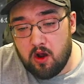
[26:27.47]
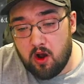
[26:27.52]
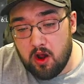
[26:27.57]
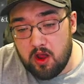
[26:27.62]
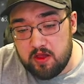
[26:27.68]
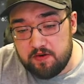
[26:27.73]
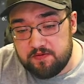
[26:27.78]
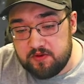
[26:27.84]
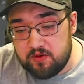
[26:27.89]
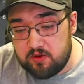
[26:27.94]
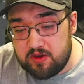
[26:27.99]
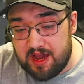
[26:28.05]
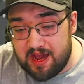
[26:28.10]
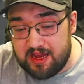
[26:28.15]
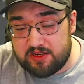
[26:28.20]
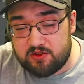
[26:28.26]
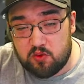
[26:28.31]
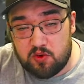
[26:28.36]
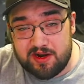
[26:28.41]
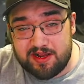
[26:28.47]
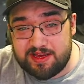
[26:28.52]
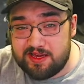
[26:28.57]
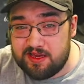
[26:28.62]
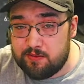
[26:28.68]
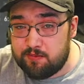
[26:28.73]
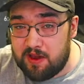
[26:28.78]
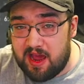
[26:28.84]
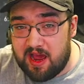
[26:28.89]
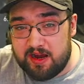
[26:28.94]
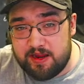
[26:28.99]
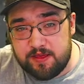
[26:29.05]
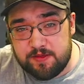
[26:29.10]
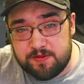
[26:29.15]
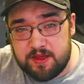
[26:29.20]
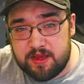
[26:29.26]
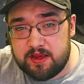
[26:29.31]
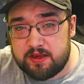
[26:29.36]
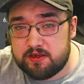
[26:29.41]
If you guys want to keep adding
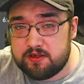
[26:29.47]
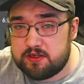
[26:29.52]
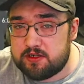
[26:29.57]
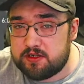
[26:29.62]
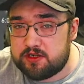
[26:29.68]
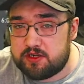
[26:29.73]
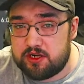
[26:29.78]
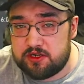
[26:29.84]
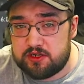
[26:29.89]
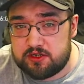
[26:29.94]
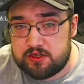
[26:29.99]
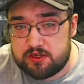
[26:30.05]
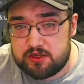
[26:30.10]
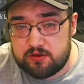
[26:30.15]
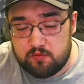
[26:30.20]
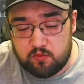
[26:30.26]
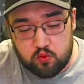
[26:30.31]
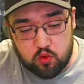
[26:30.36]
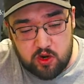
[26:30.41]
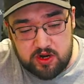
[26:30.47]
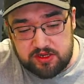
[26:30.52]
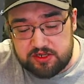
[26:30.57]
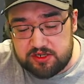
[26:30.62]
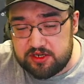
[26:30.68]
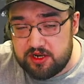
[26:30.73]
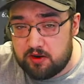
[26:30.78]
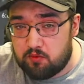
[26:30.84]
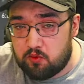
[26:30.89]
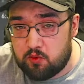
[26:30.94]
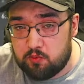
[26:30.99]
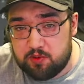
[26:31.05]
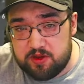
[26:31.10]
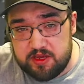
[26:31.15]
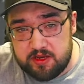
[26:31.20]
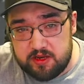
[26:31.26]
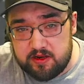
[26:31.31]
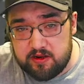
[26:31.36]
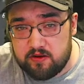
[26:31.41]
things, just rinse and
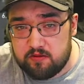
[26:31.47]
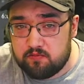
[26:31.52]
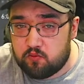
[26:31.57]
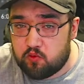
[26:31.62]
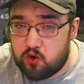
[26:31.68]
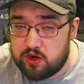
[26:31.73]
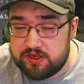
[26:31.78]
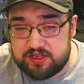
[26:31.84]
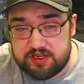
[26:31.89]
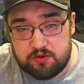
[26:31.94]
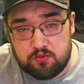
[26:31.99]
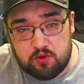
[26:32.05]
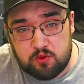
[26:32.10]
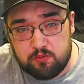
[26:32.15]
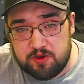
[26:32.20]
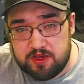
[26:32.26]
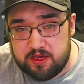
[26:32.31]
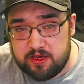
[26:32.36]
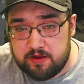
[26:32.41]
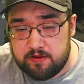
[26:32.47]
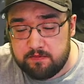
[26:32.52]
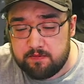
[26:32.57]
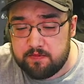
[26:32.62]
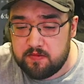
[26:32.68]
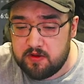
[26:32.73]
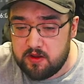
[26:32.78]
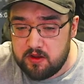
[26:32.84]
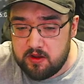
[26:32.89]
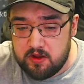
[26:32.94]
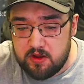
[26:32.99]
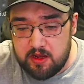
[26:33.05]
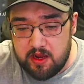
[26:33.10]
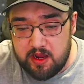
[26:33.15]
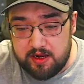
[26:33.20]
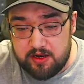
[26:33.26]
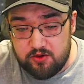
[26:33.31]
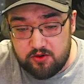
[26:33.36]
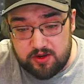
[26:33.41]
repeat,
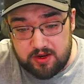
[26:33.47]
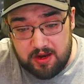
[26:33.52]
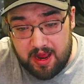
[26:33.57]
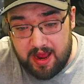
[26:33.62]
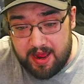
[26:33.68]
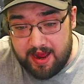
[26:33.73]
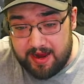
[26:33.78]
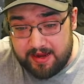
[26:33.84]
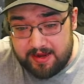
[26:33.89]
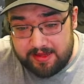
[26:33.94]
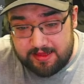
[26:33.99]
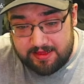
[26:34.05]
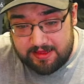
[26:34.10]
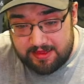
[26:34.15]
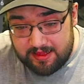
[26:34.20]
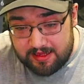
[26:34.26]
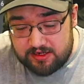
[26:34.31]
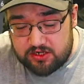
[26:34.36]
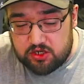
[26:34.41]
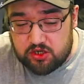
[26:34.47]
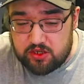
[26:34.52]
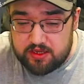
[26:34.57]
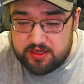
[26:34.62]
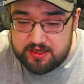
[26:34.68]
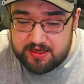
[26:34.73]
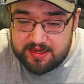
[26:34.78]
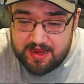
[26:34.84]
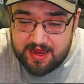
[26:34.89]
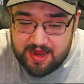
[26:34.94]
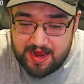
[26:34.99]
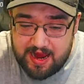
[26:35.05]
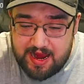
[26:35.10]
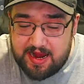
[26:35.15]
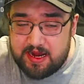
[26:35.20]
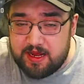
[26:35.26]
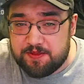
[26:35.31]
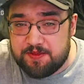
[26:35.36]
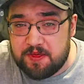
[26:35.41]
and you can add literally
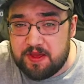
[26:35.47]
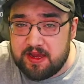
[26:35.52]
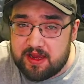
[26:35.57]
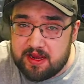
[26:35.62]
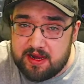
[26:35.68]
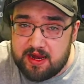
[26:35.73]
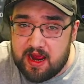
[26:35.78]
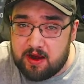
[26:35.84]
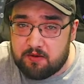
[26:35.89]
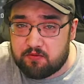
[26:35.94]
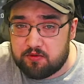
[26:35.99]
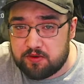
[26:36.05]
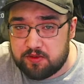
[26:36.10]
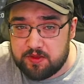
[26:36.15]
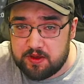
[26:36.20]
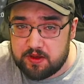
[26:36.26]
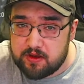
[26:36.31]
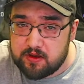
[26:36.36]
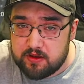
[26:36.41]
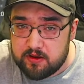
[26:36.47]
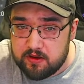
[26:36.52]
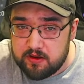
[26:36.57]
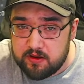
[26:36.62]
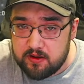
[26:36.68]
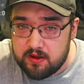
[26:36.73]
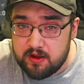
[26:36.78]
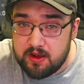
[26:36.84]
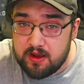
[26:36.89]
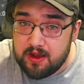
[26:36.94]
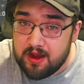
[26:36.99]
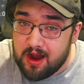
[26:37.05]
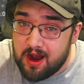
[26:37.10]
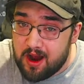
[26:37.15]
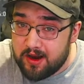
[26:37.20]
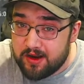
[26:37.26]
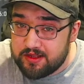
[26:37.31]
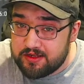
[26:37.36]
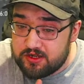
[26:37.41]
anything and everything
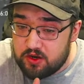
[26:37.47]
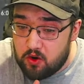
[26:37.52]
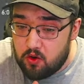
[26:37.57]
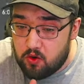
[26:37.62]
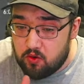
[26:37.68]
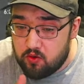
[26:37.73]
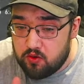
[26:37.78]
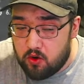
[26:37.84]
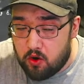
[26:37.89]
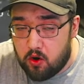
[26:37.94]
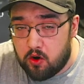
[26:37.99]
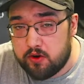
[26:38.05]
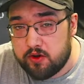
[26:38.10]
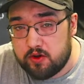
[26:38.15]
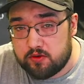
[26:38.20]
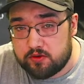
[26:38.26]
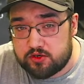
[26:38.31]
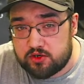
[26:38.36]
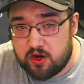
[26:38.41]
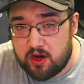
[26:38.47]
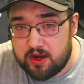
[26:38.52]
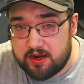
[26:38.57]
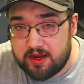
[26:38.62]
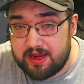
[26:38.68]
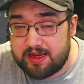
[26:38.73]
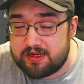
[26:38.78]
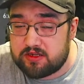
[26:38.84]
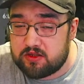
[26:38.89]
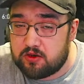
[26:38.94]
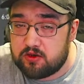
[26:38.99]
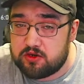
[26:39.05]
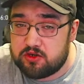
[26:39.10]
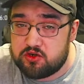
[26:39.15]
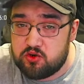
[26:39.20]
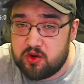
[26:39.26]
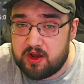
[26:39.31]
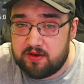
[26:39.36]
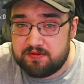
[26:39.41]
on its own audio track as long as
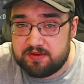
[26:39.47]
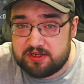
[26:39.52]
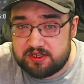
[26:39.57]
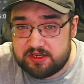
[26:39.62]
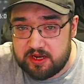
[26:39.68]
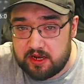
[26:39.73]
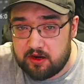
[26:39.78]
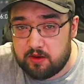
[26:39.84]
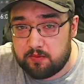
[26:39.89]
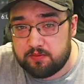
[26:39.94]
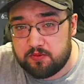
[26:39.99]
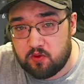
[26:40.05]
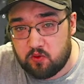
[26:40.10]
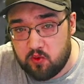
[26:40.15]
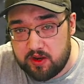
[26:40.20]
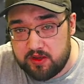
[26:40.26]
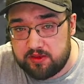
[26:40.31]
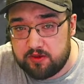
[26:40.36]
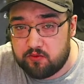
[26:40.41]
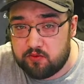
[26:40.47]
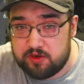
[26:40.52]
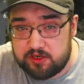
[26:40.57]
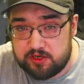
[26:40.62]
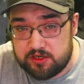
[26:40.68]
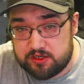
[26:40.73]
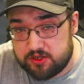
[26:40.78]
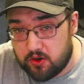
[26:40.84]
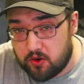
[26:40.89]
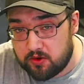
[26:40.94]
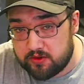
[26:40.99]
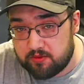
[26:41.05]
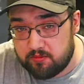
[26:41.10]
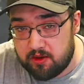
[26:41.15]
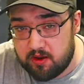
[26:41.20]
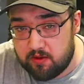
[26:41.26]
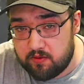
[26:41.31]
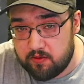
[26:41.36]
you have it set up the way that we just talked about.